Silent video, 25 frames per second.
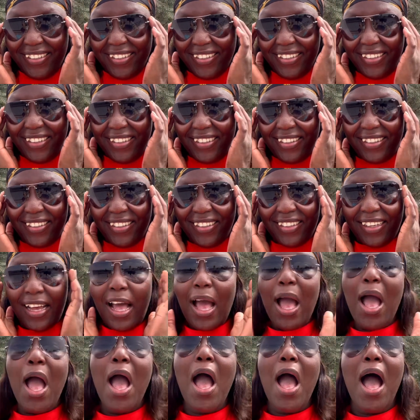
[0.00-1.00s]
I
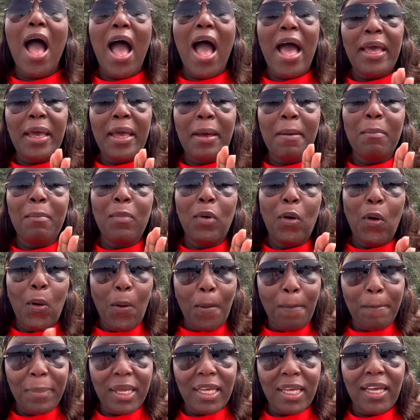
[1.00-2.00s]
am
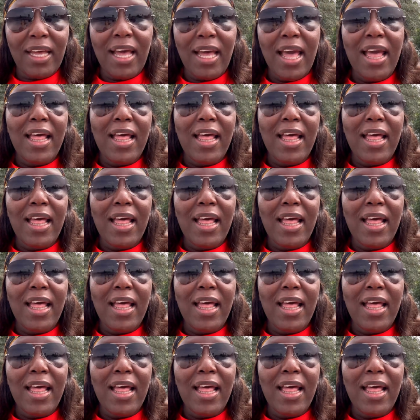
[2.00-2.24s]
hoping